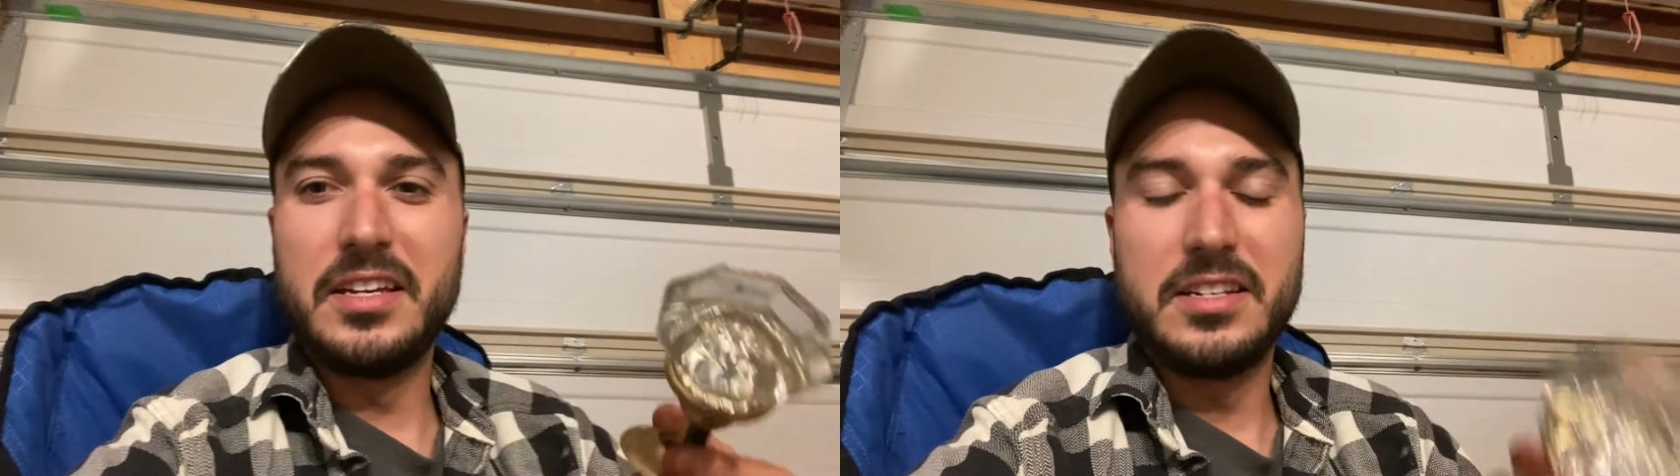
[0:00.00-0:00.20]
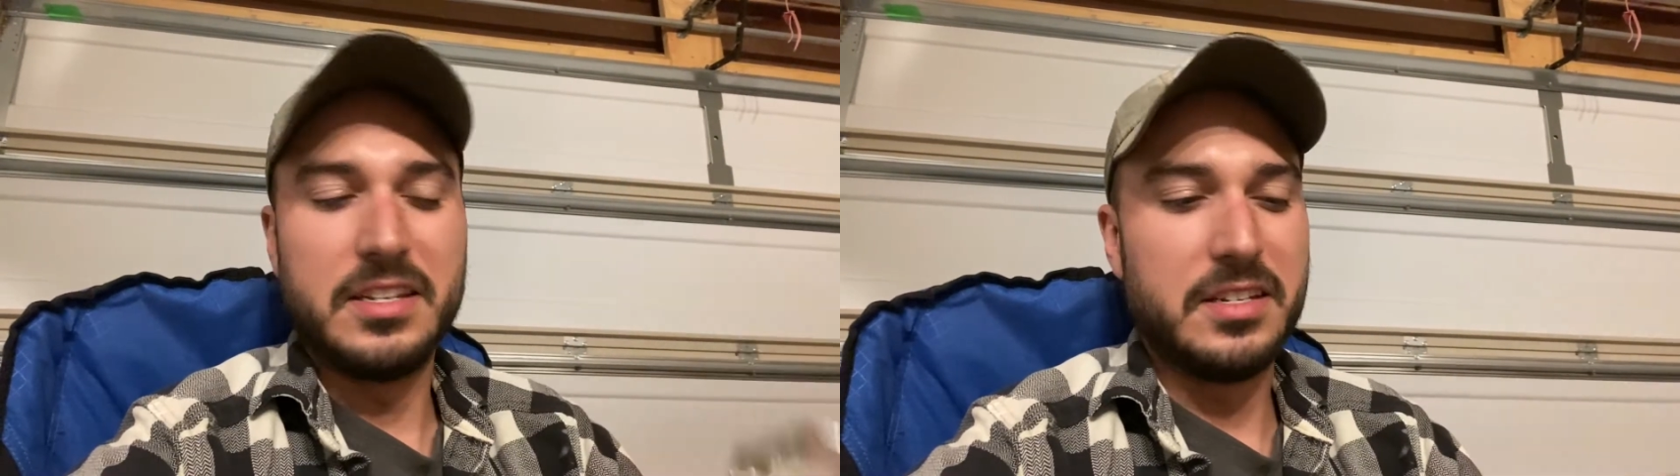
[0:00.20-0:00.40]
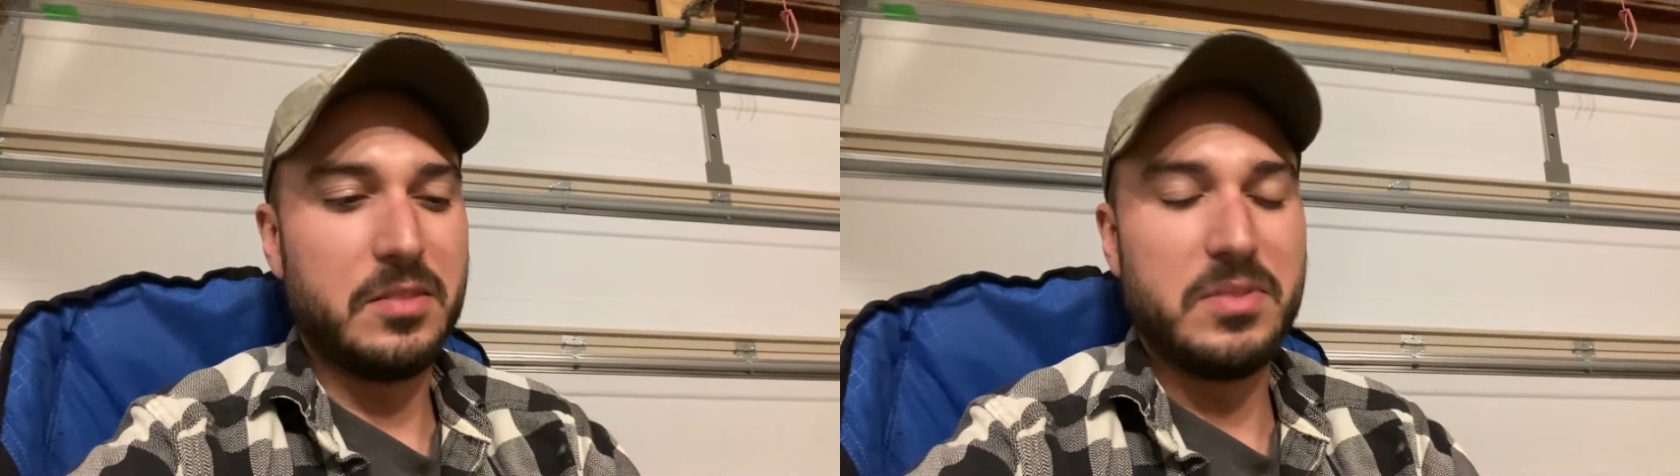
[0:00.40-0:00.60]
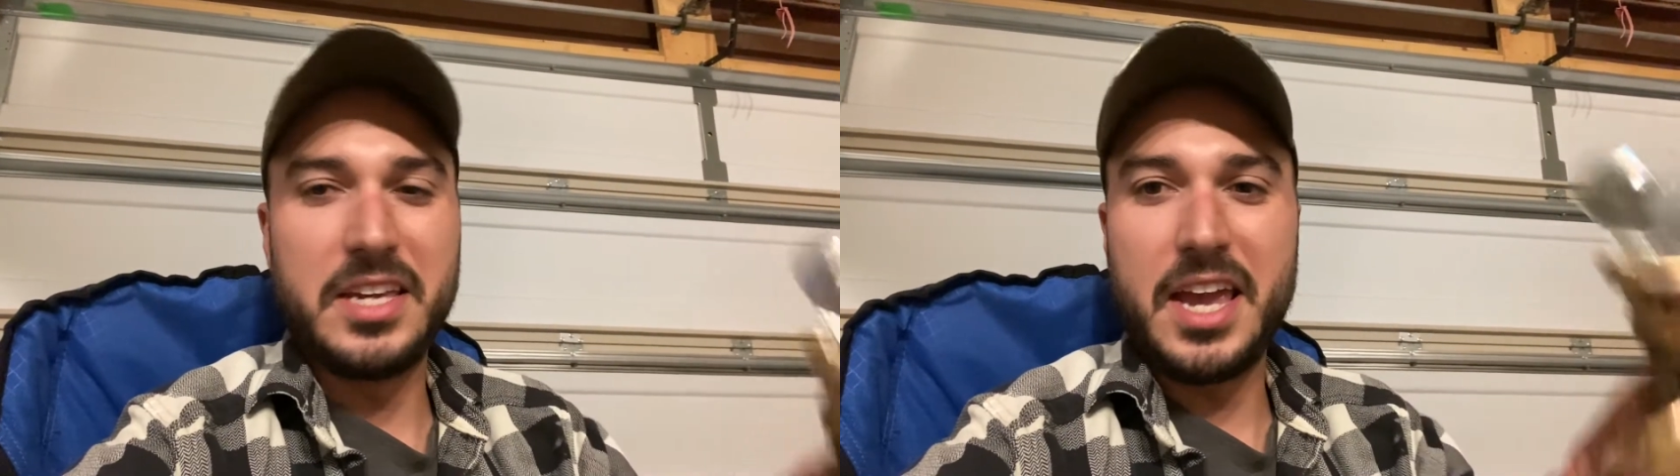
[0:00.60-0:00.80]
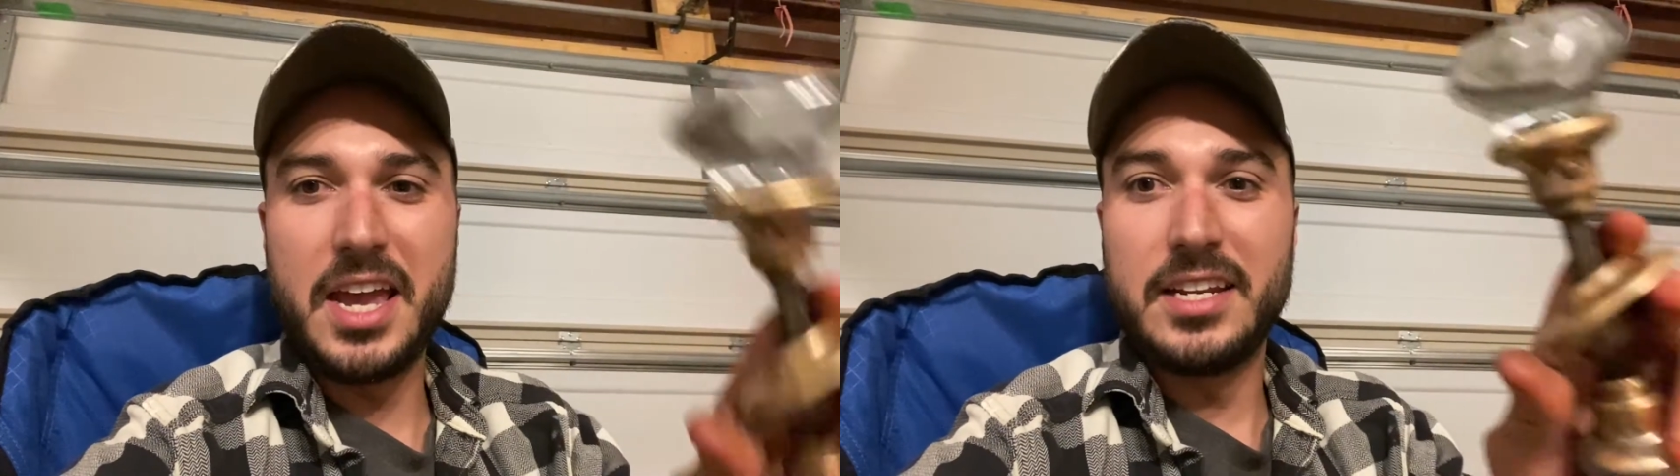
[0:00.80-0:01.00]
And to be
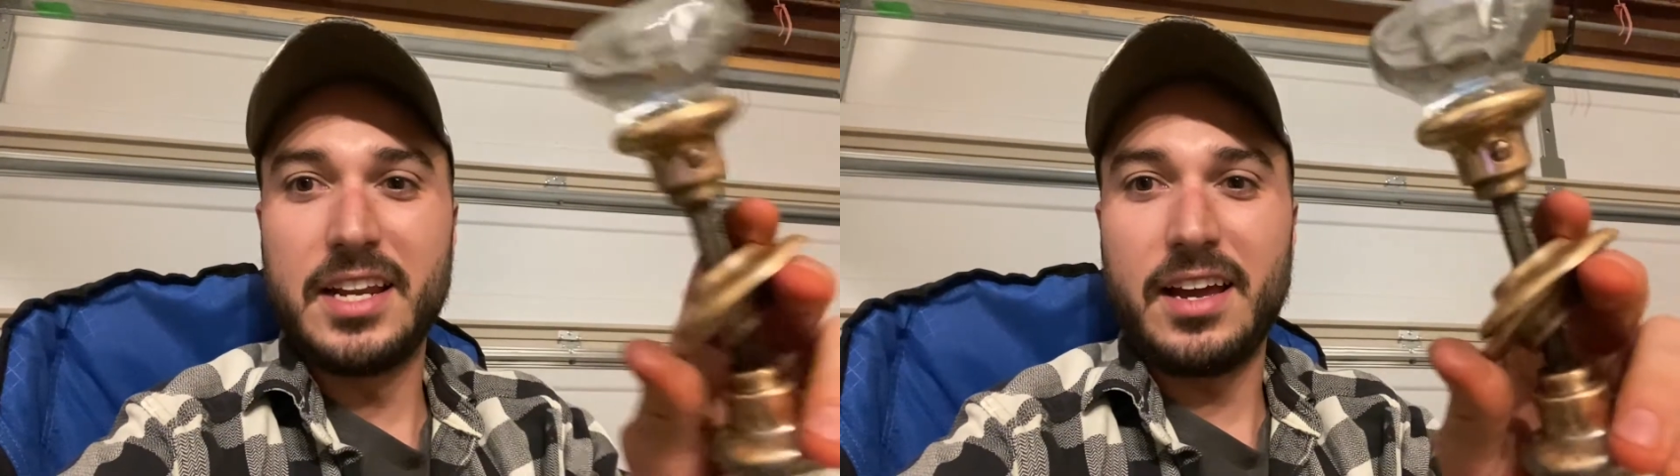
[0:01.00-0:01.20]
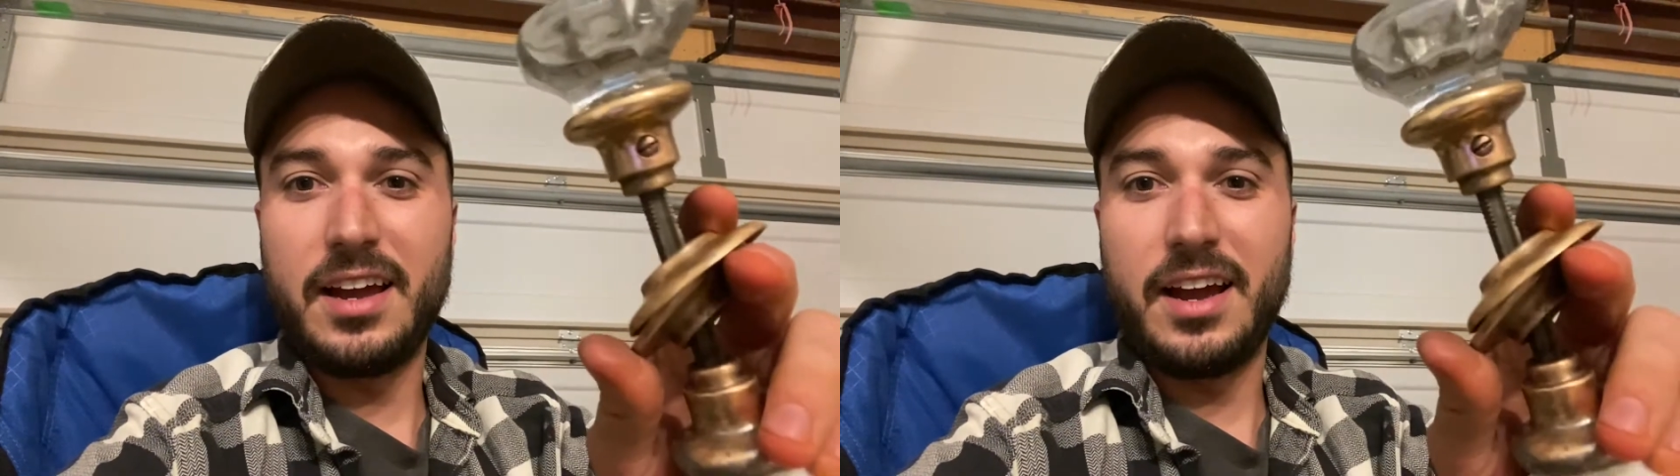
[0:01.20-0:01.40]
candid, I,